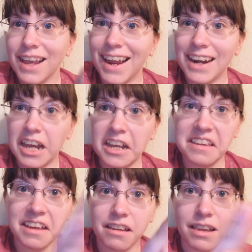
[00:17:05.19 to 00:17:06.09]
8, 9,
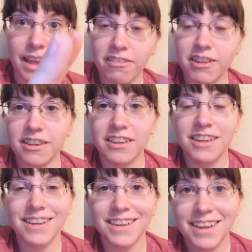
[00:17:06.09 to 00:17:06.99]
10, 11.
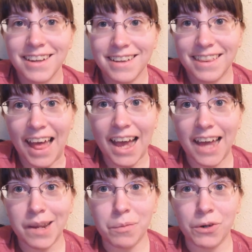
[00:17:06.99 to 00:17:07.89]
That
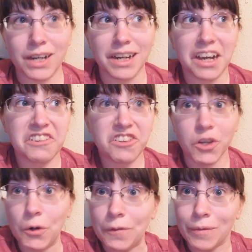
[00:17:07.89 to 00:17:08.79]
kind of morning, not
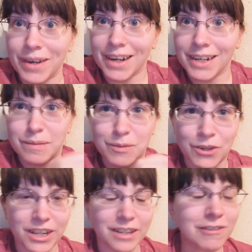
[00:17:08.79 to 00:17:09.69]
2, 3 a.m.
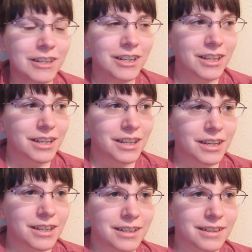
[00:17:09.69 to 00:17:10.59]
morning.
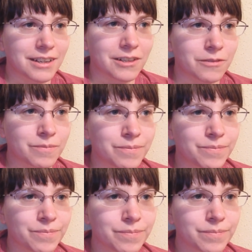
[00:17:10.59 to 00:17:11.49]
So,
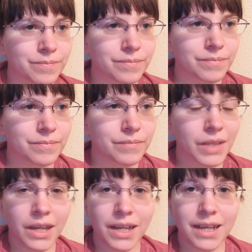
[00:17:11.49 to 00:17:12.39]

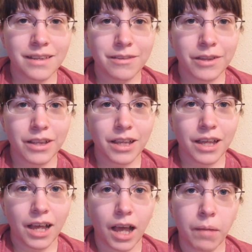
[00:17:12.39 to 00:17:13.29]
alright guys,
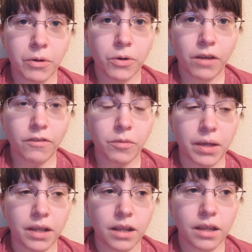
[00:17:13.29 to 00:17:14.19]
I'm going off to
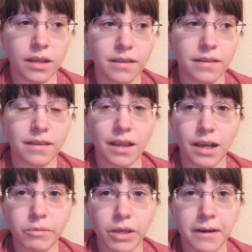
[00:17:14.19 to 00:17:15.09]
bed because
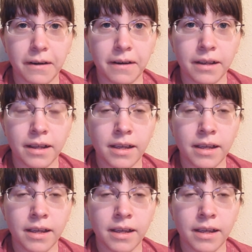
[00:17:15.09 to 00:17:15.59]
I'm tired